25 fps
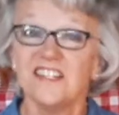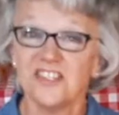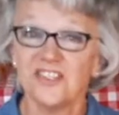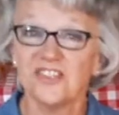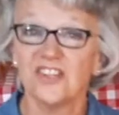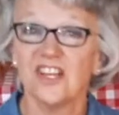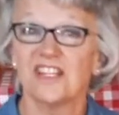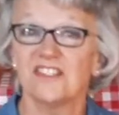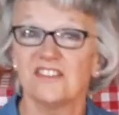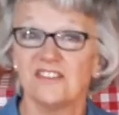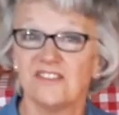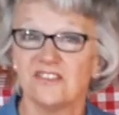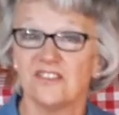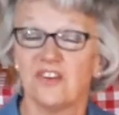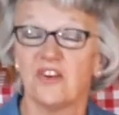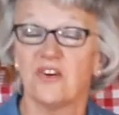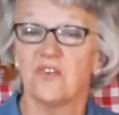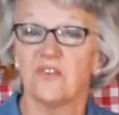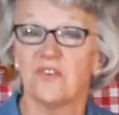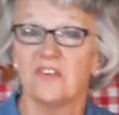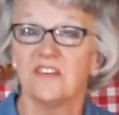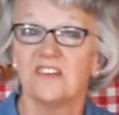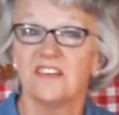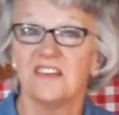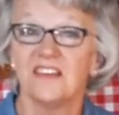says
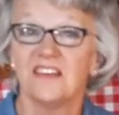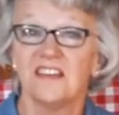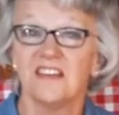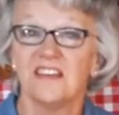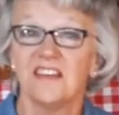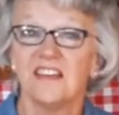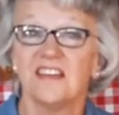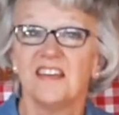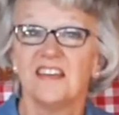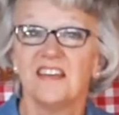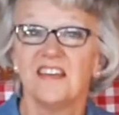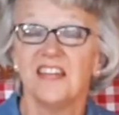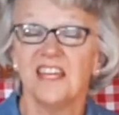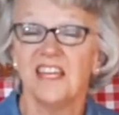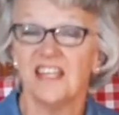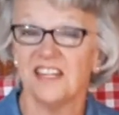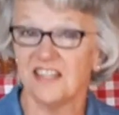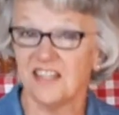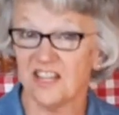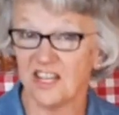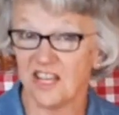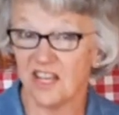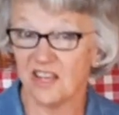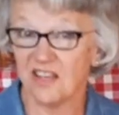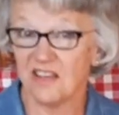so in
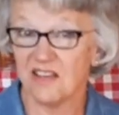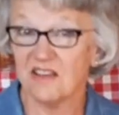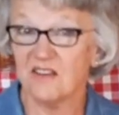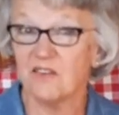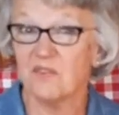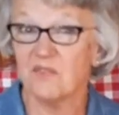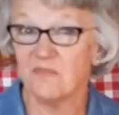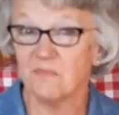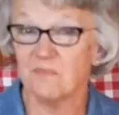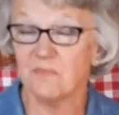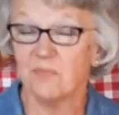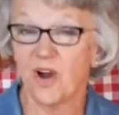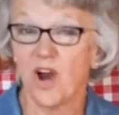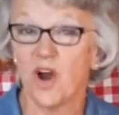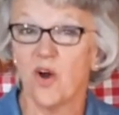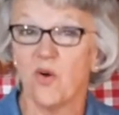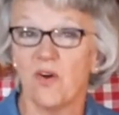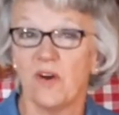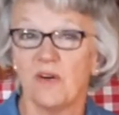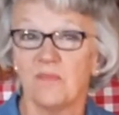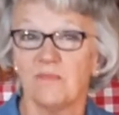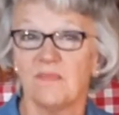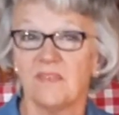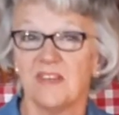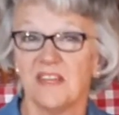the
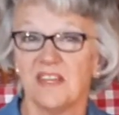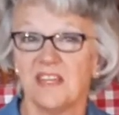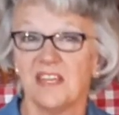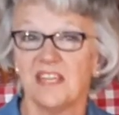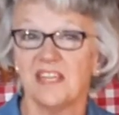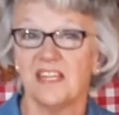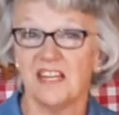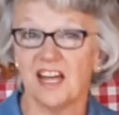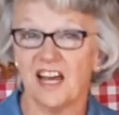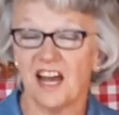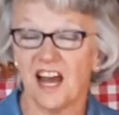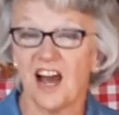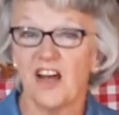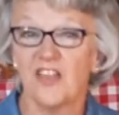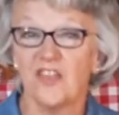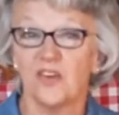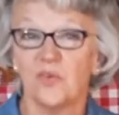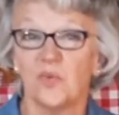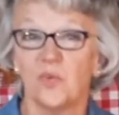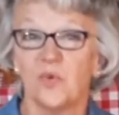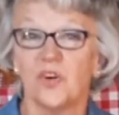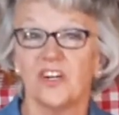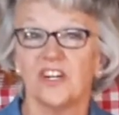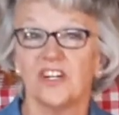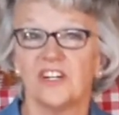poem, in other
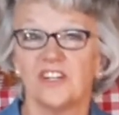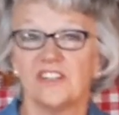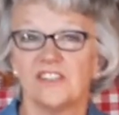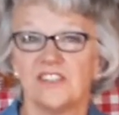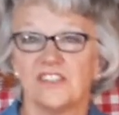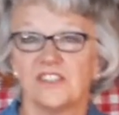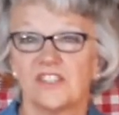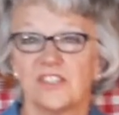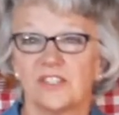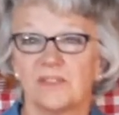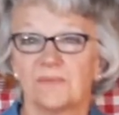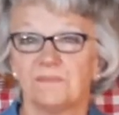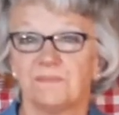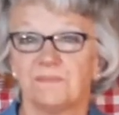words.